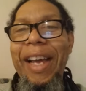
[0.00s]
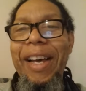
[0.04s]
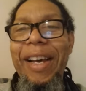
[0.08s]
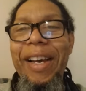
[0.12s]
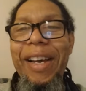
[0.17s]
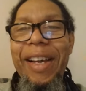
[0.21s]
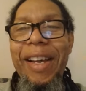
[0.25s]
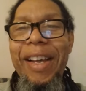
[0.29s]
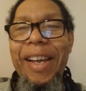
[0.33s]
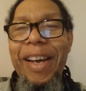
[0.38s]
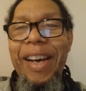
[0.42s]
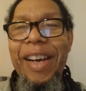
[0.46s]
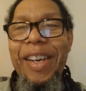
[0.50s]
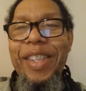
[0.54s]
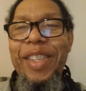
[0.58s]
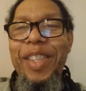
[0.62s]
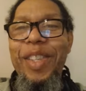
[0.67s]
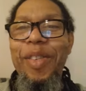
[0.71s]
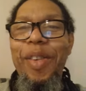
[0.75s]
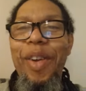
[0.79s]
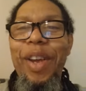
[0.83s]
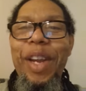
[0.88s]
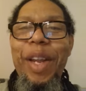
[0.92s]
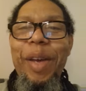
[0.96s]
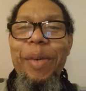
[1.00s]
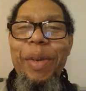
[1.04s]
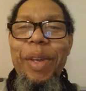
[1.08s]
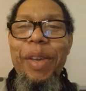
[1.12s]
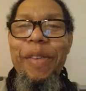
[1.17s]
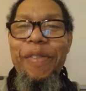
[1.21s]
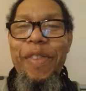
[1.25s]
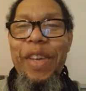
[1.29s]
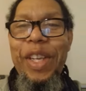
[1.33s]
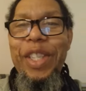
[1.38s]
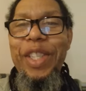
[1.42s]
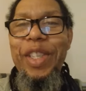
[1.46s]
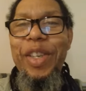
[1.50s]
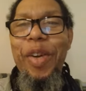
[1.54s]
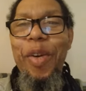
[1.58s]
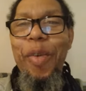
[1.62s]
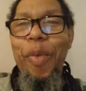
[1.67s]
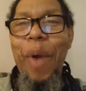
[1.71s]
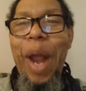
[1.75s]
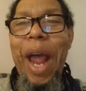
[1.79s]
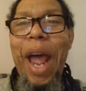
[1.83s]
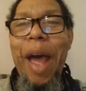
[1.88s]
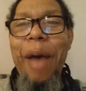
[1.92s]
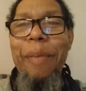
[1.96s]
a straight up conventional
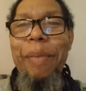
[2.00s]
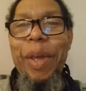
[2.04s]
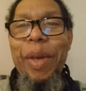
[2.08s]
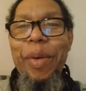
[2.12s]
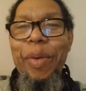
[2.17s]
rap.